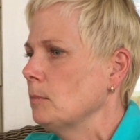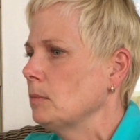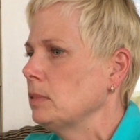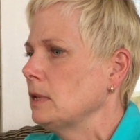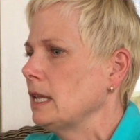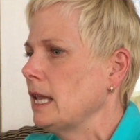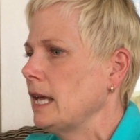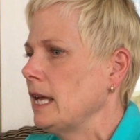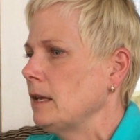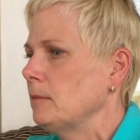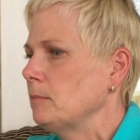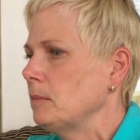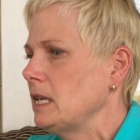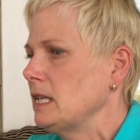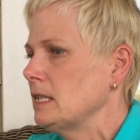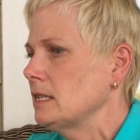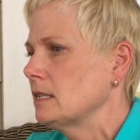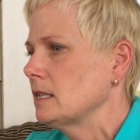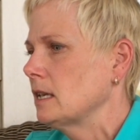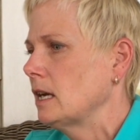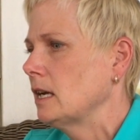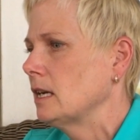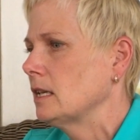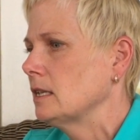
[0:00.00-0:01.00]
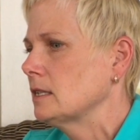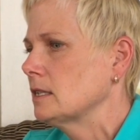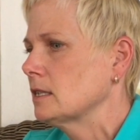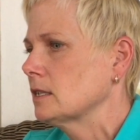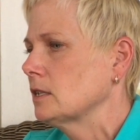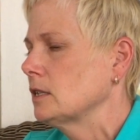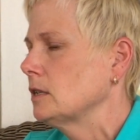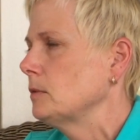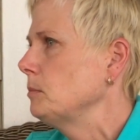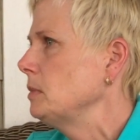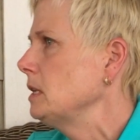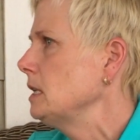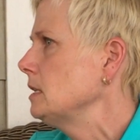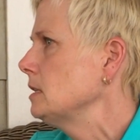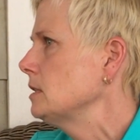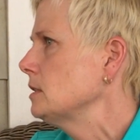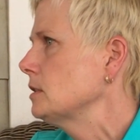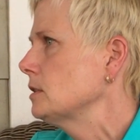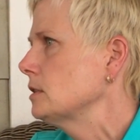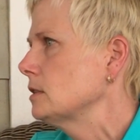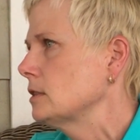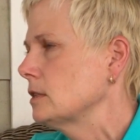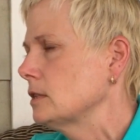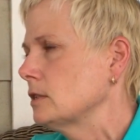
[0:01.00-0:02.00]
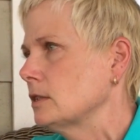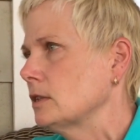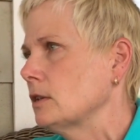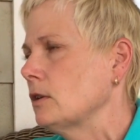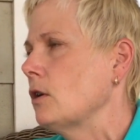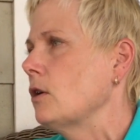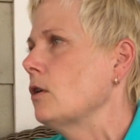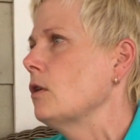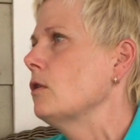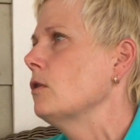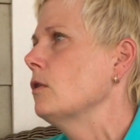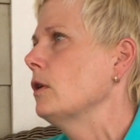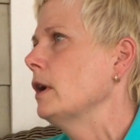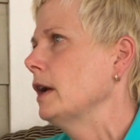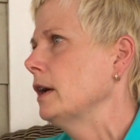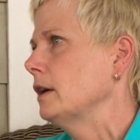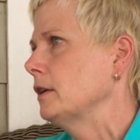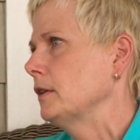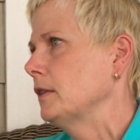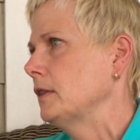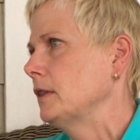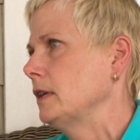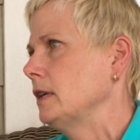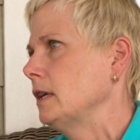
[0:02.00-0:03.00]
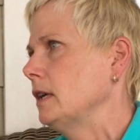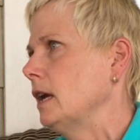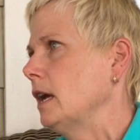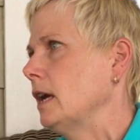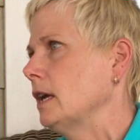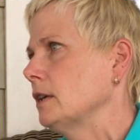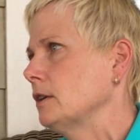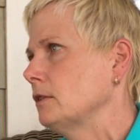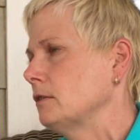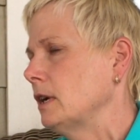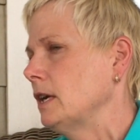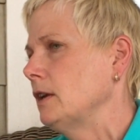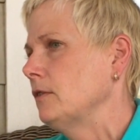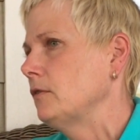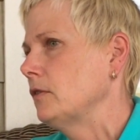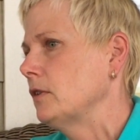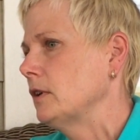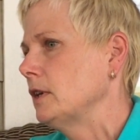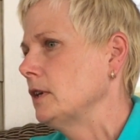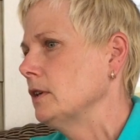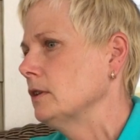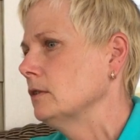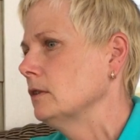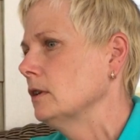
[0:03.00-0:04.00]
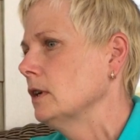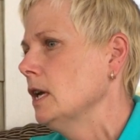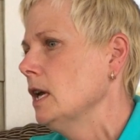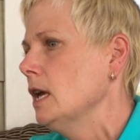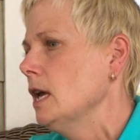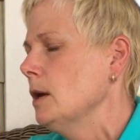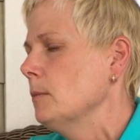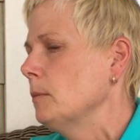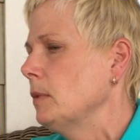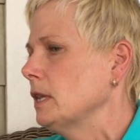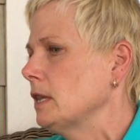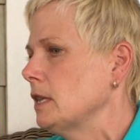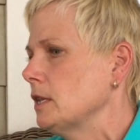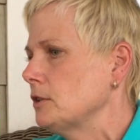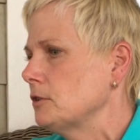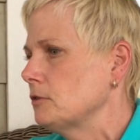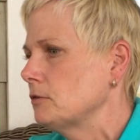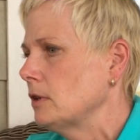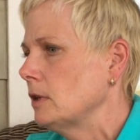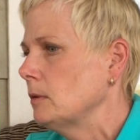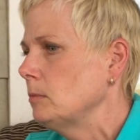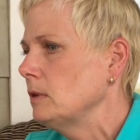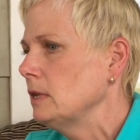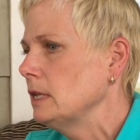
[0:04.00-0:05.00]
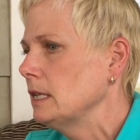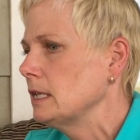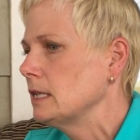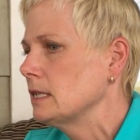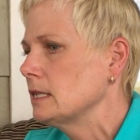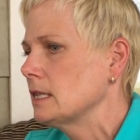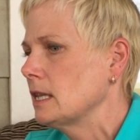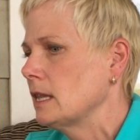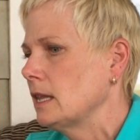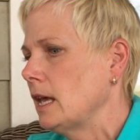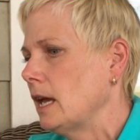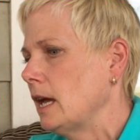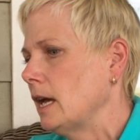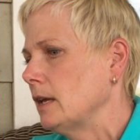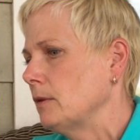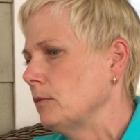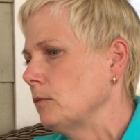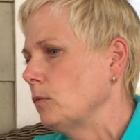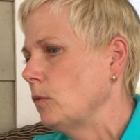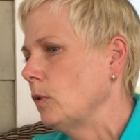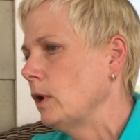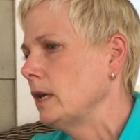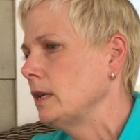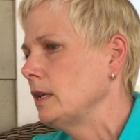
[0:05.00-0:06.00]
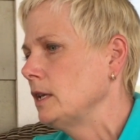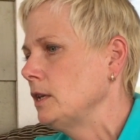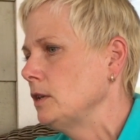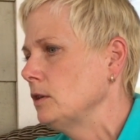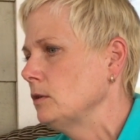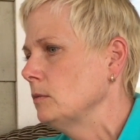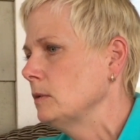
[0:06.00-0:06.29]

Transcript: Plant-based diets could be so healthy and great for you. But the trouble is that when